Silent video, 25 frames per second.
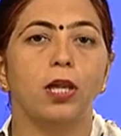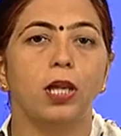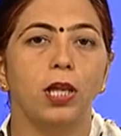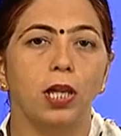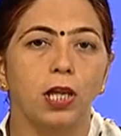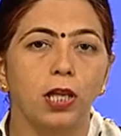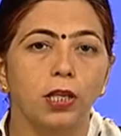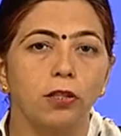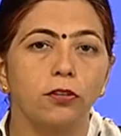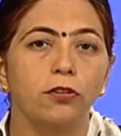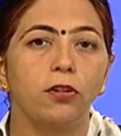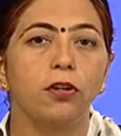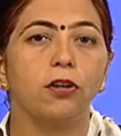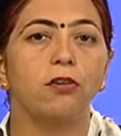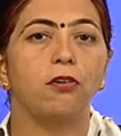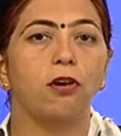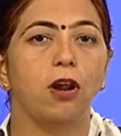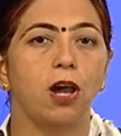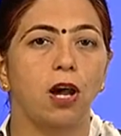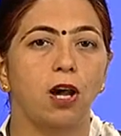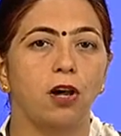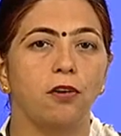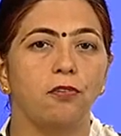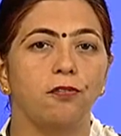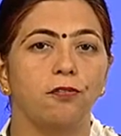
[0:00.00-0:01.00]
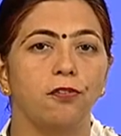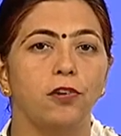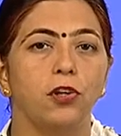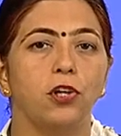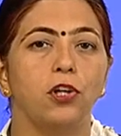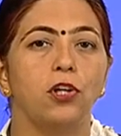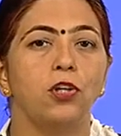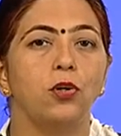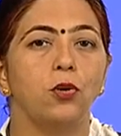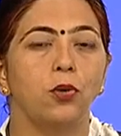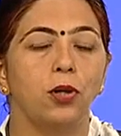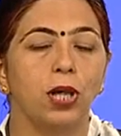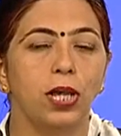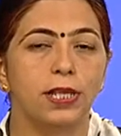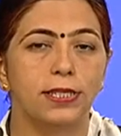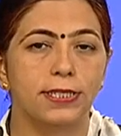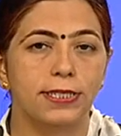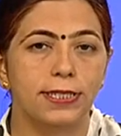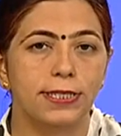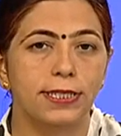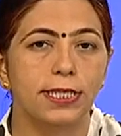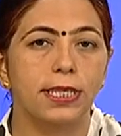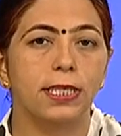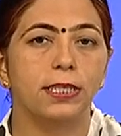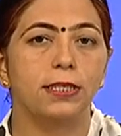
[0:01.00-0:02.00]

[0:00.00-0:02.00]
In the graph, you can see